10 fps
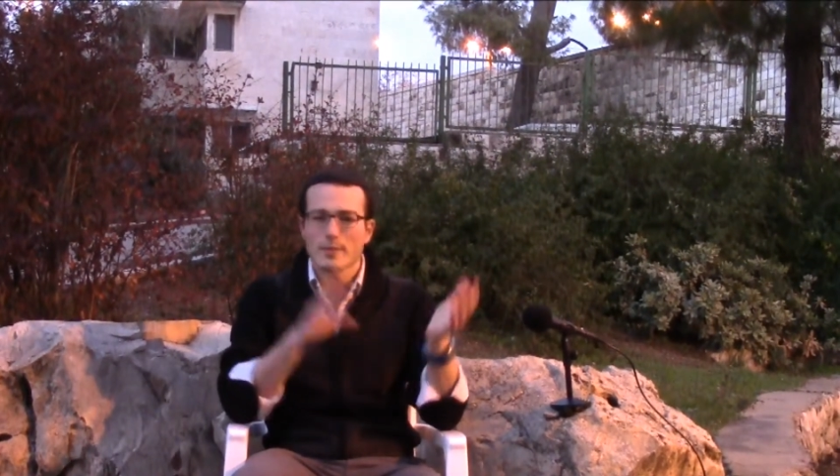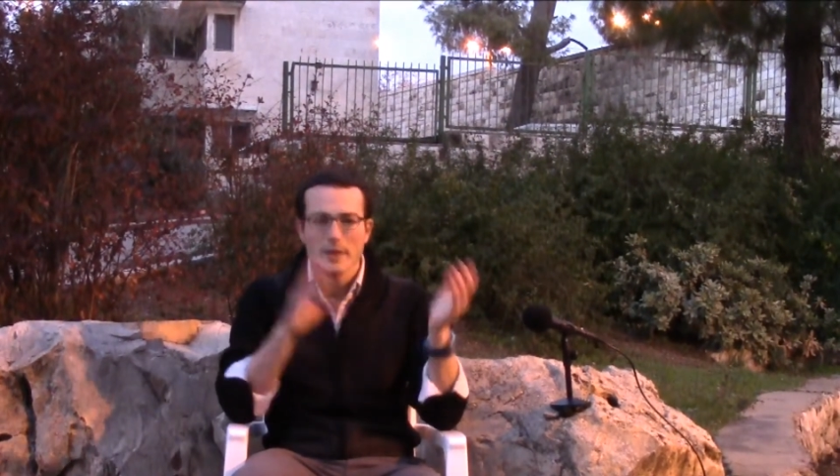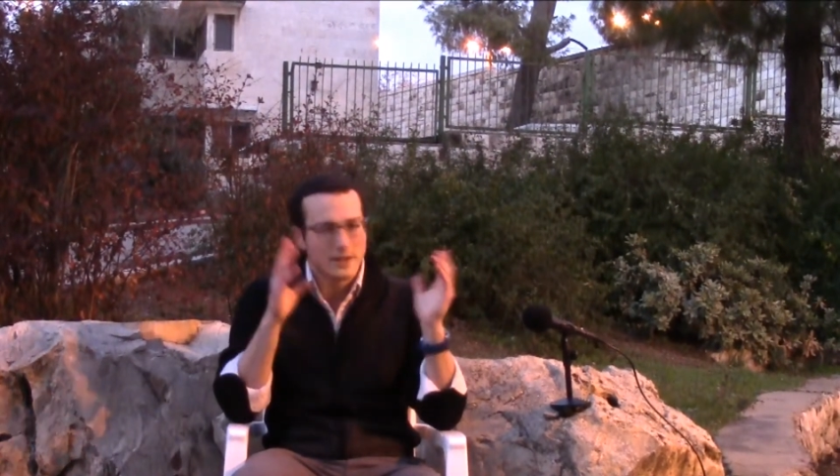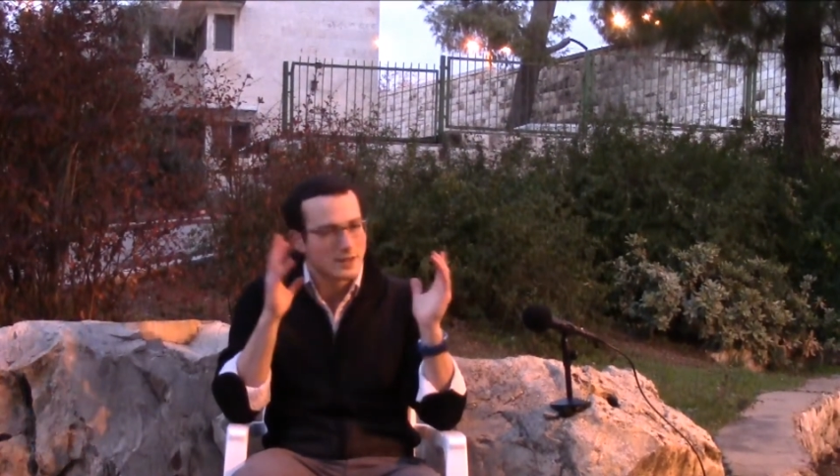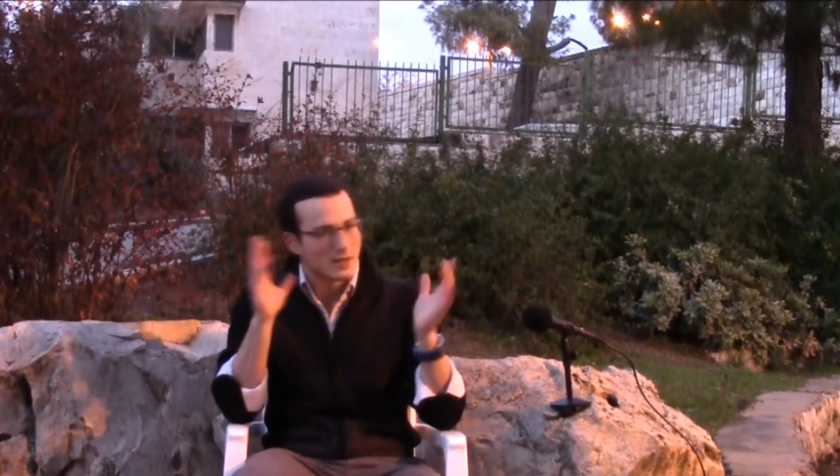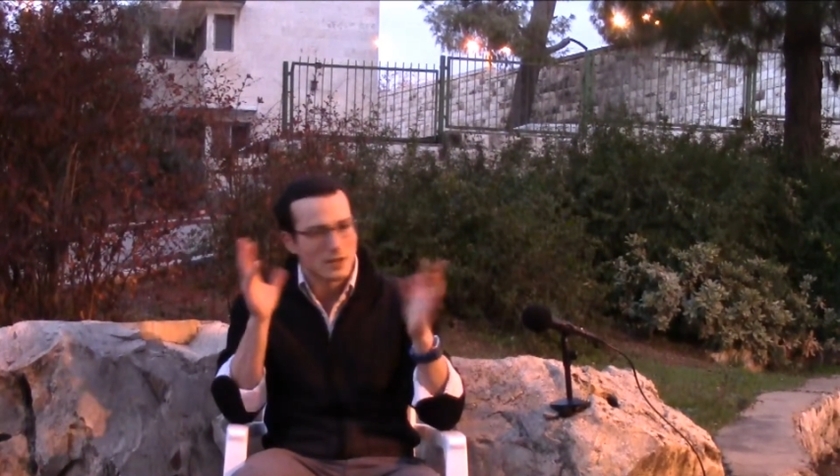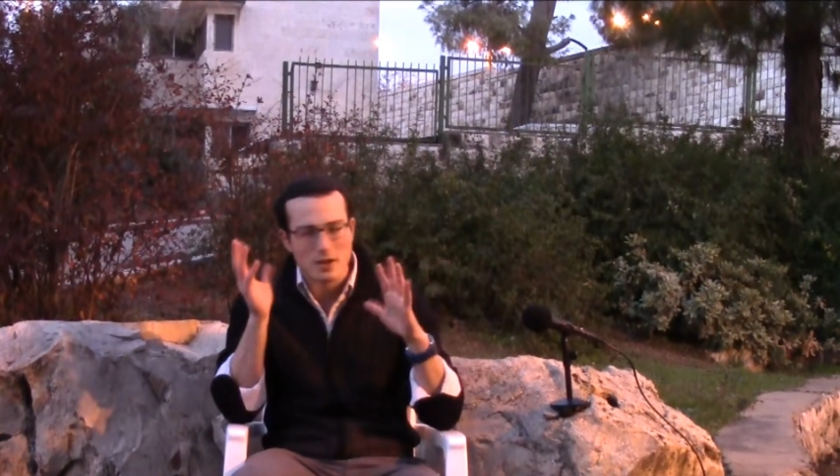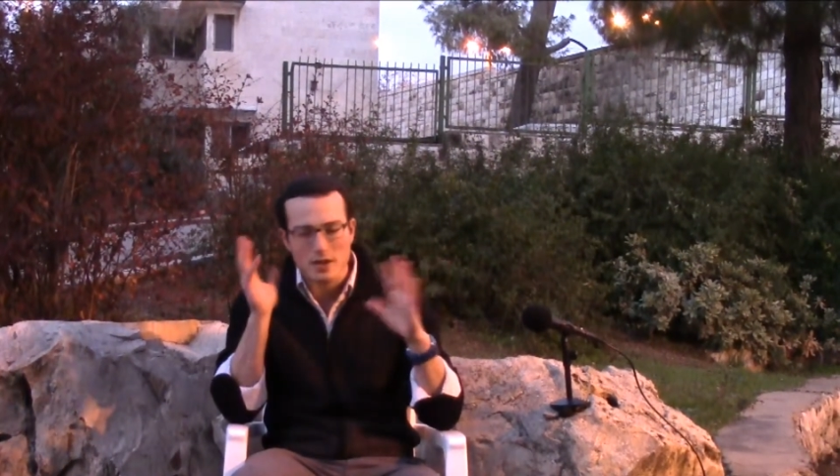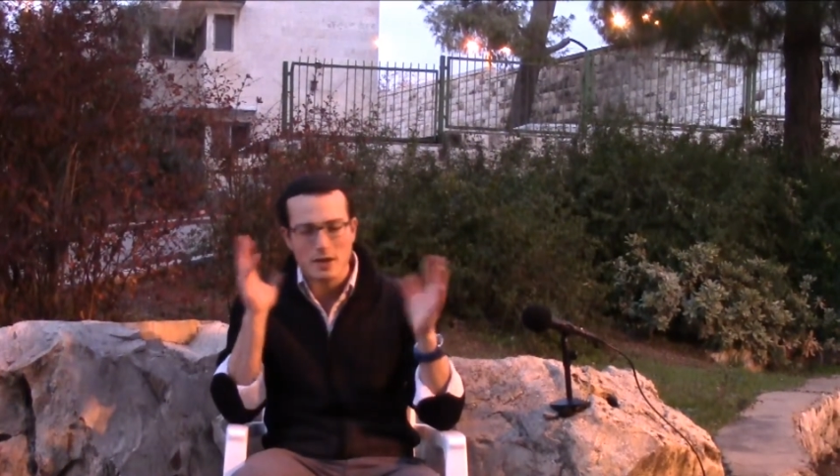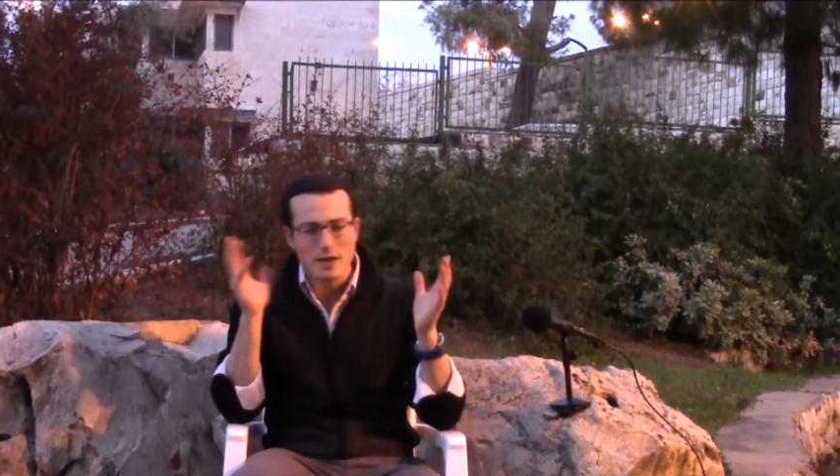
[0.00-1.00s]
minutes and
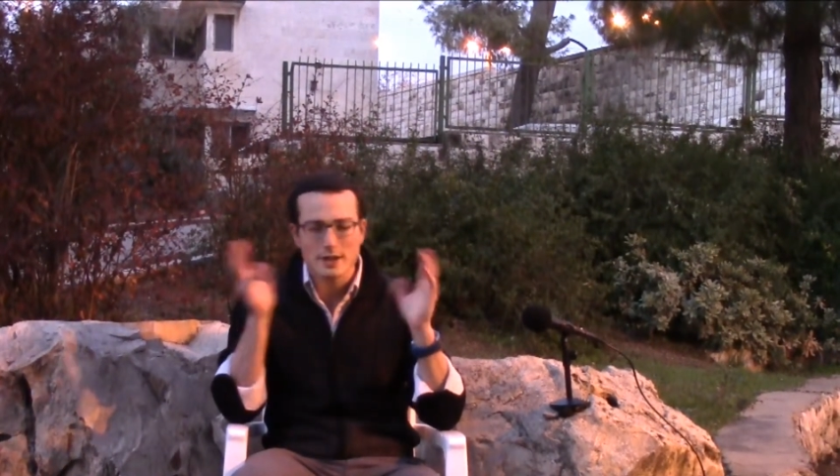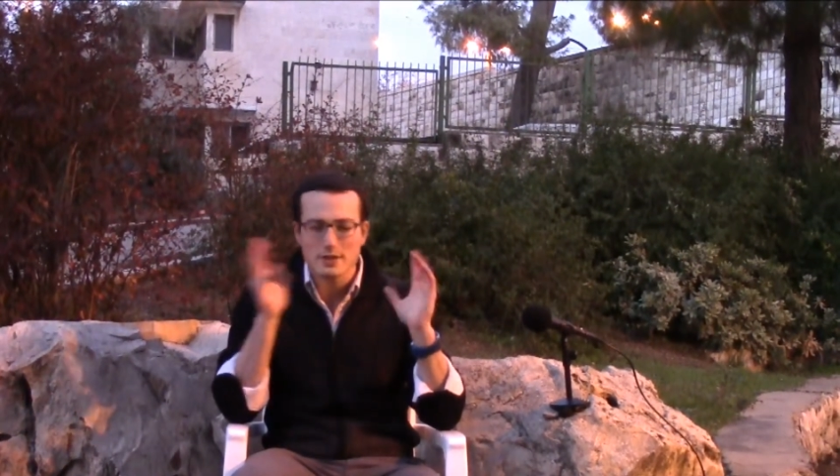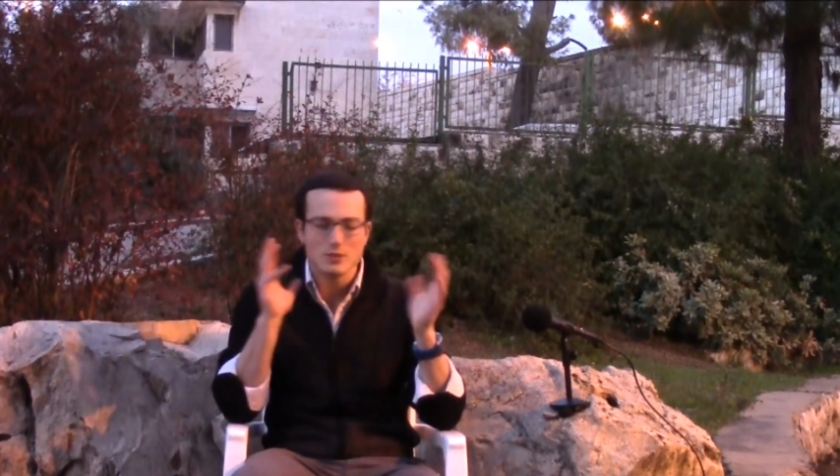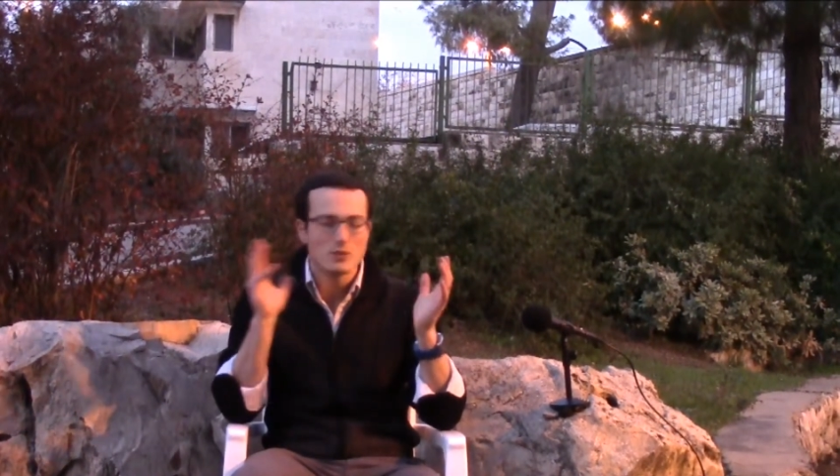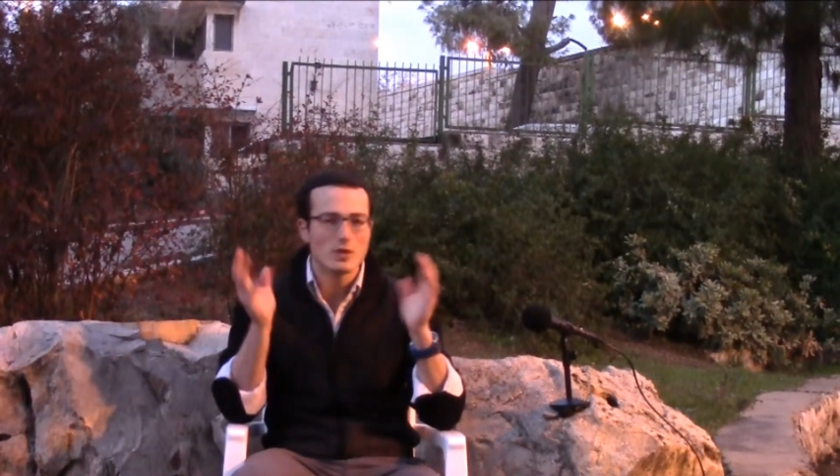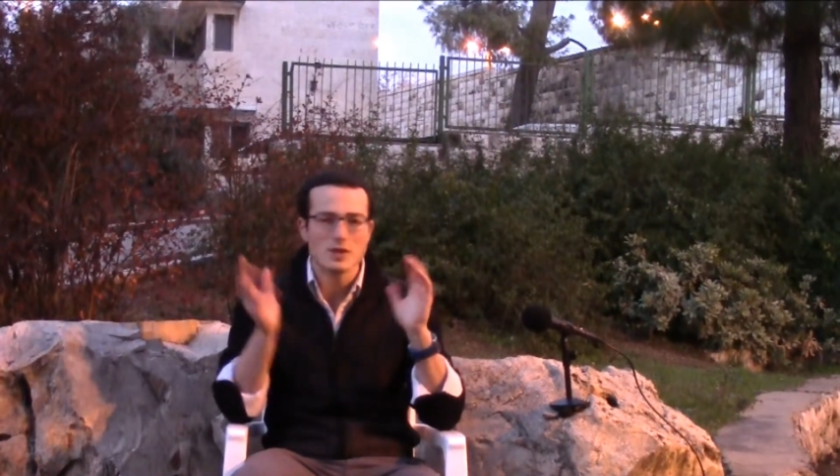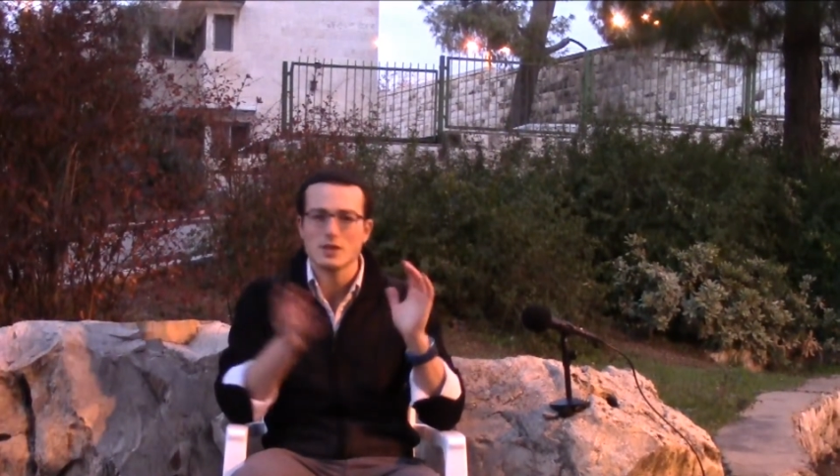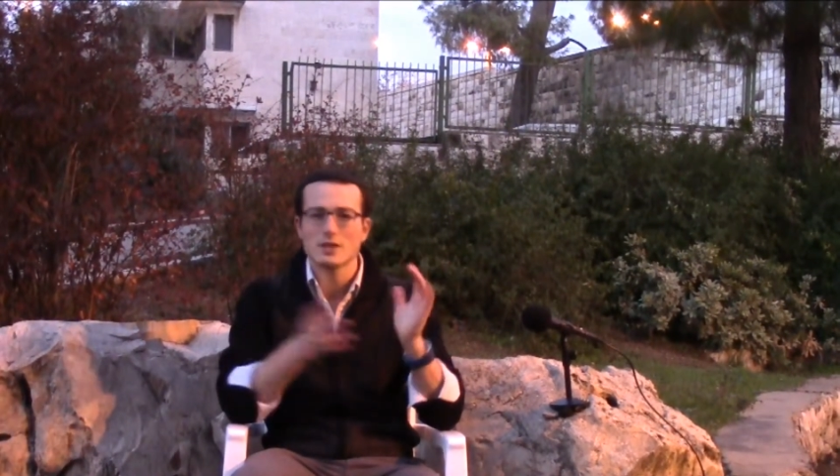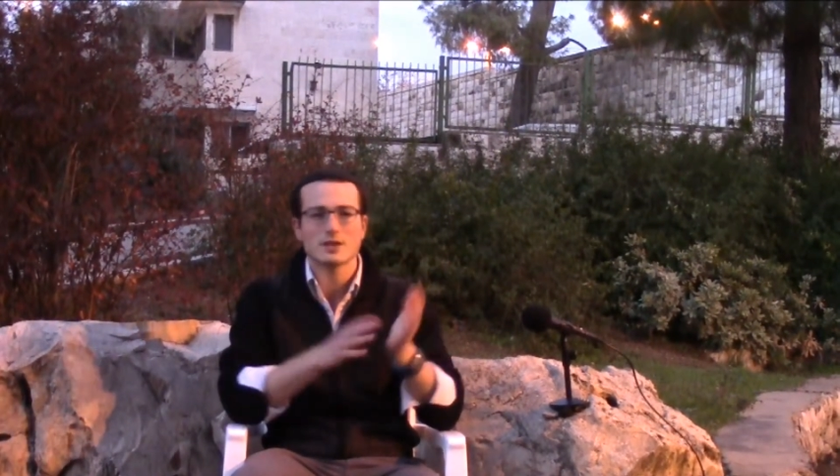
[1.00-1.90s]
your head's too rushing.